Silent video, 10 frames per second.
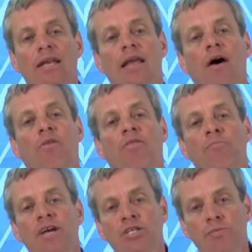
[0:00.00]
Now,
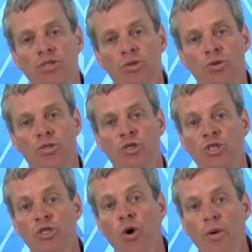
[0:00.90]
the measurement tools are
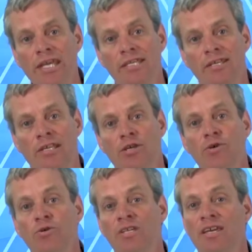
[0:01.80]
so easy to
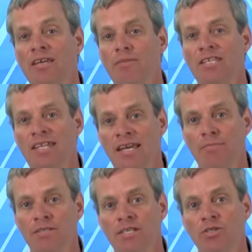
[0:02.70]
use, it can be
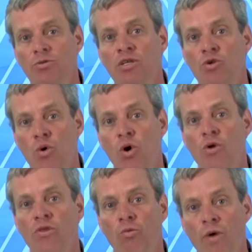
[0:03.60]
tempting to
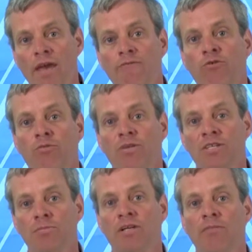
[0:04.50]
ignore the waveform
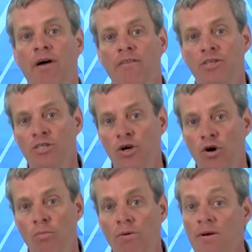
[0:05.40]
displayed by the
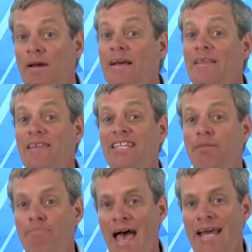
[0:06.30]
scope. That's
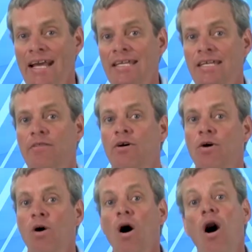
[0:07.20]
a bad idea,
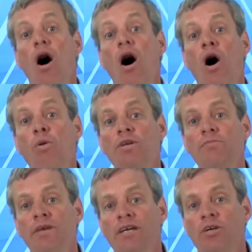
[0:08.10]
though. Always
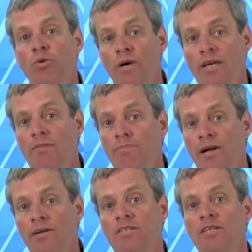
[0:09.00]
make a quick
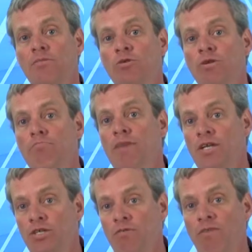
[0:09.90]
comparison between
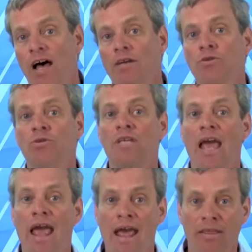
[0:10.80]
measured values
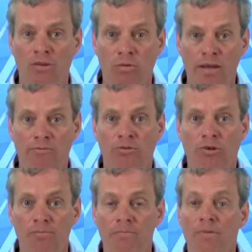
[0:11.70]
and the waveform.